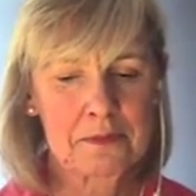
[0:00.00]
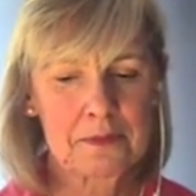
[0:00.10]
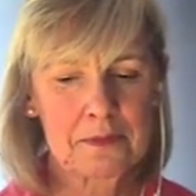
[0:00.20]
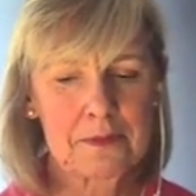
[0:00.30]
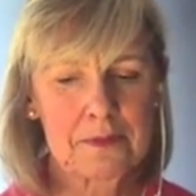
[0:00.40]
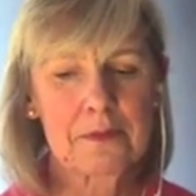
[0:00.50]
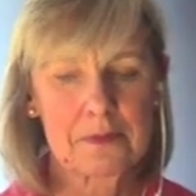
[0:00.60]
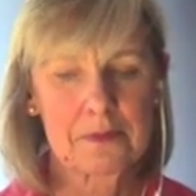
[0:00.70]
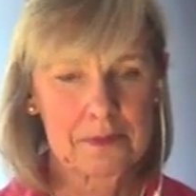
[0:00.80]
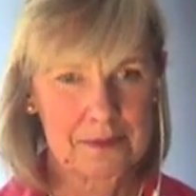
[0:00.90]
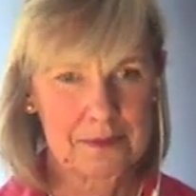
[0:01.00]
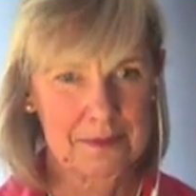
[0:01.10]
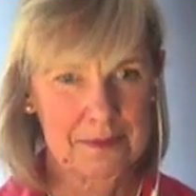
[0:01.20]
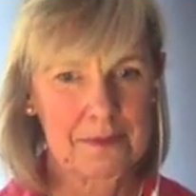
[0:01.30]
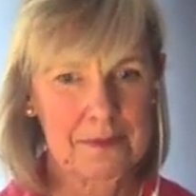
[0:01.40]

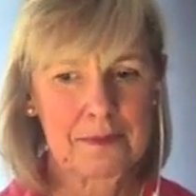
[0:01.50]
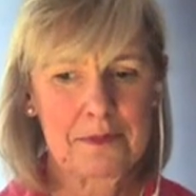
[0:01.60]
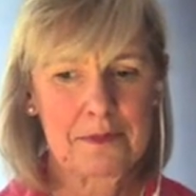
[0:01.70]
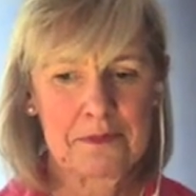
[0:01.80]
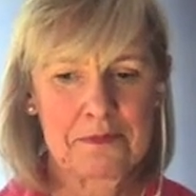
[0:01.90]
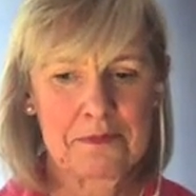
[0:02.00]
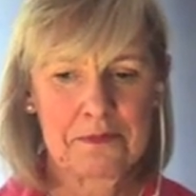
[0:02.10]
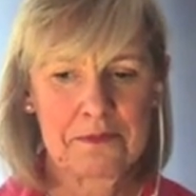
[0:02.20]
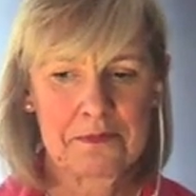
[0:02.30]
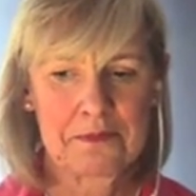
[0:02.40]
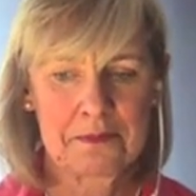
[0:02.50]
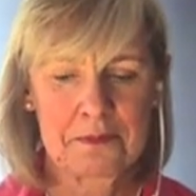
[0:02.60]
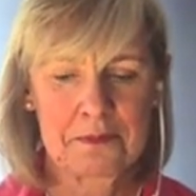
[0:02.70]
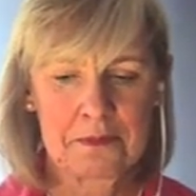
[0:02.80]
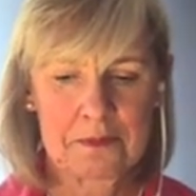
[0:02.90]
(silent)